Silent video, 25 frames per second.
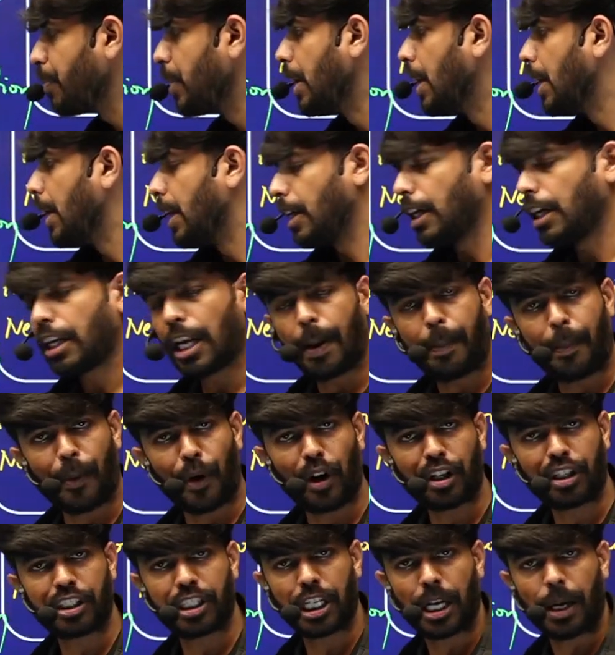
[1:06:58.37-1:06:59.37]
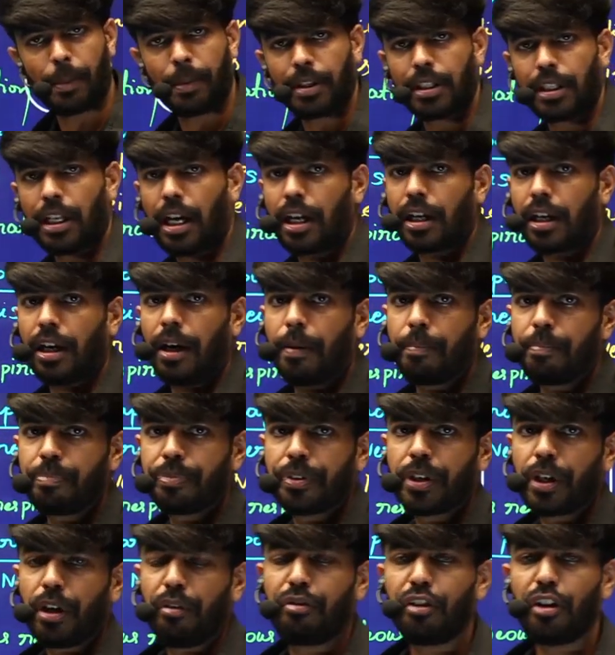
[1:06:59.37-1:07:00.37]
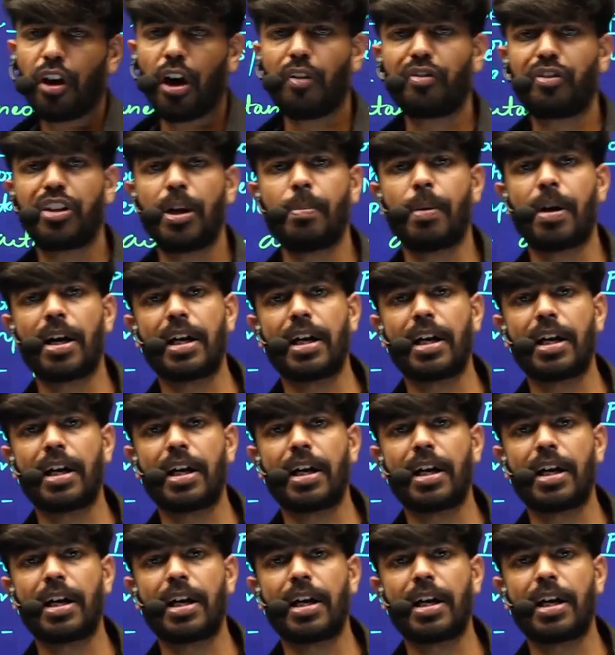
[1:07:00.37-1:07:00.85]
In a reproduction ge bandaga, few of them are